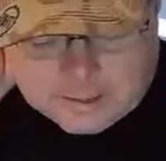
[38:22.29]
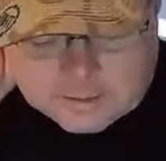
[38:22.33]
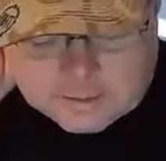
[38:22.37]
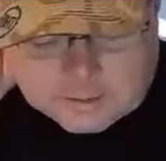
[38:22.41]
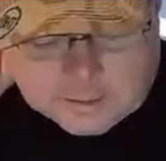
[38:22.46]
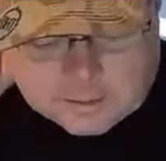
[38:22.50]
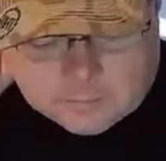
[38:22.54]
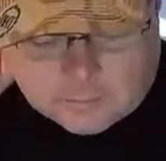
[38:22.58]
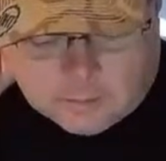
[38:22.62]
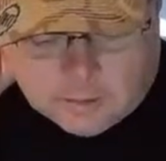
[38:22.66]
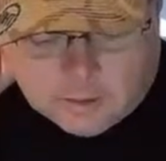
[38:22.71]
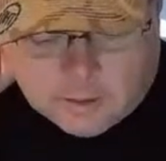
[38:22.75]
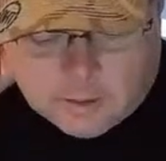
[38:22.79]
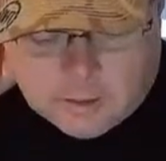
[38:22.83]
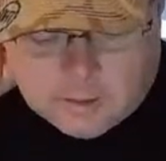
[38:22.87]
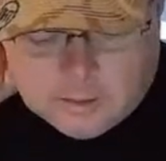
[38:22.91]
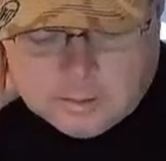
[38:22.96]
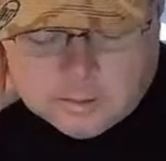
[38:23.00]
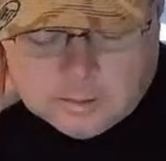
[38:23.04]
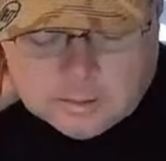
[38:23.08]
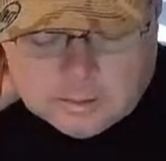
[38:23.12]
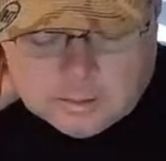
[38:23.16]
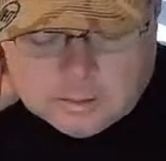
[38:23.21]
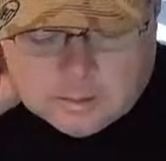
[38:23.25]
actually
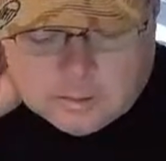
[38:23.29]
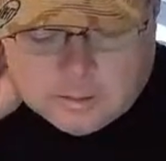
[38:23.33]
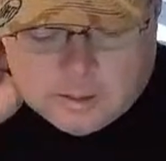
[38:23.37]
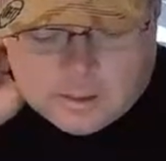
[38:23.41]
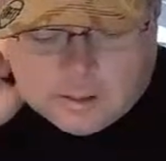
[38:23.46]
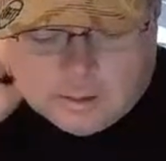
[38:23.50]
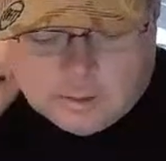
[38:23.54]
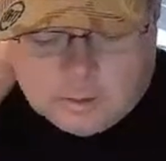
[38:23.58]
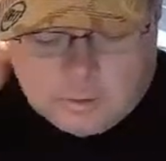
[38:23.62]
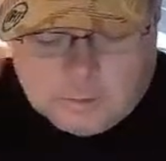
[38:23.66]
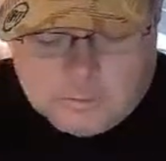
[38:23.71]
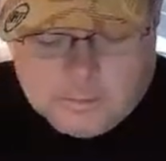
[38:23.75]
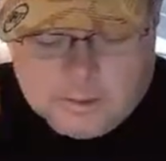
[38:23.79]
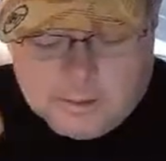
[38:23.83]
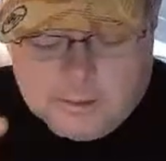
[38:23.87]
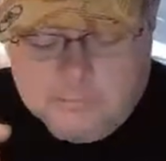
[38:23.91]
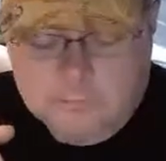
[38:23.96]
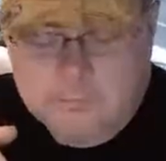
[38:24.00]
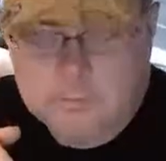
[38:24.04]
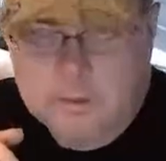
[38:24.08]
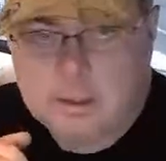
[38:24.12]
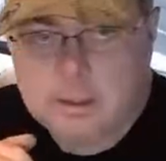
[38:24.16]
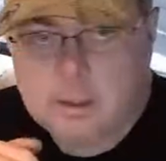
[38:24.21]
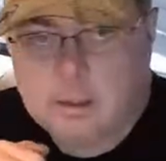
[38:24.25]
run a little
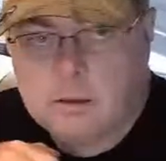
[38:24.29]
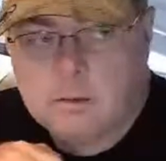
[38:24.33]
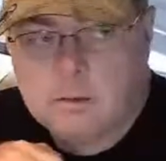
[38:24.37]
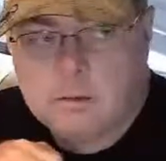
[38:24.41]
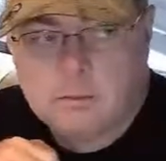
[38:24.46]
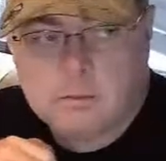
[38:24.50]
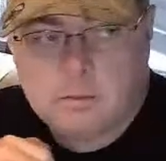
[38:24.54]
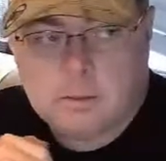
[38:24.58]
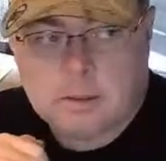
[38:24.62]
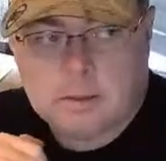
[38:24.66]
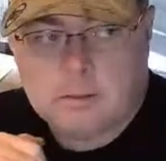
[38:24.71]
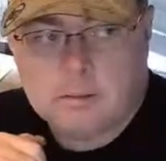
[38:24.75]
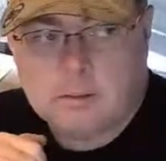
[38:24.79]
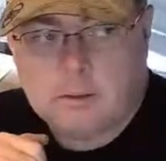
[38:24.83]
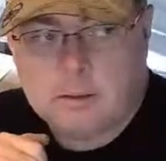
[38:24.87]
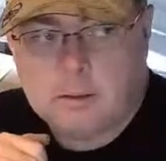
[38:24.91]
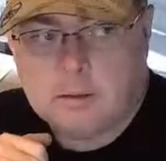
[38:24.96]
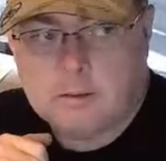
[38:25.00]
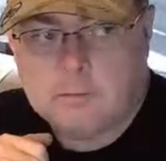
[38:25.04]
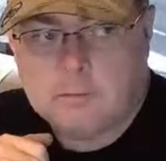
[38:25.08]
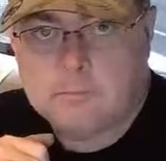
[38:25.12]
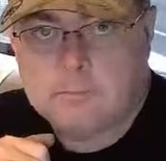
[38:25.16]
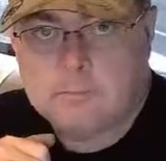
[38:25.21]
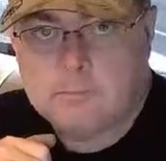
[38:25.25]
bit of video and
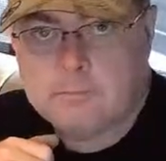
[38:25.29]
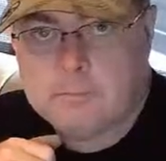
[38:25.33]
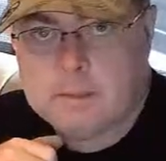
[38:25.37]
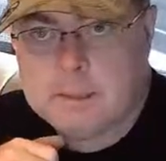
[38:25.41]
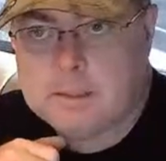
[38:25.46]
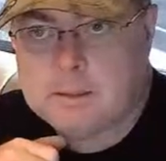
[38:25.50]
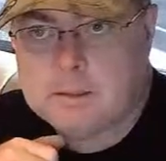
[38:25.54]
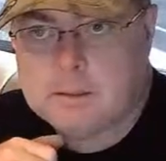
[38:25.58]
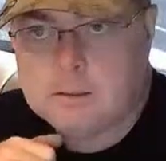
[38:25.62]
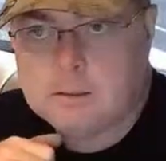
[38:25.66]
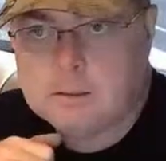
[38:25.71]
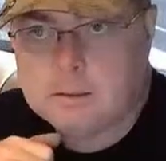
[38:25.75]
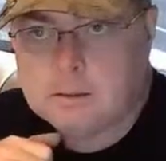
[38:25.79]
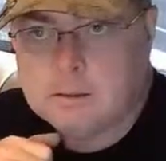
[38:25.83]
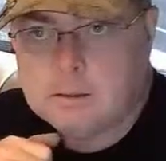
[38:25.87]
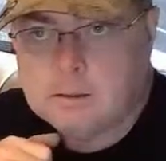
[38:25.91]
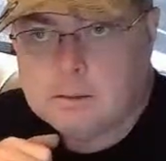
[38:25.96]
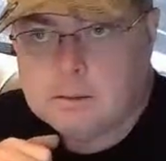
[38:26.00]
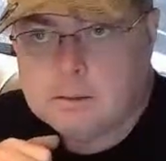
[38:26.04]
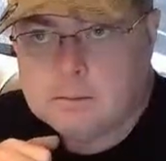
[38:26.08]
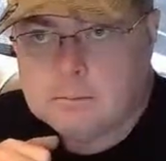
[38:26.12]
of me,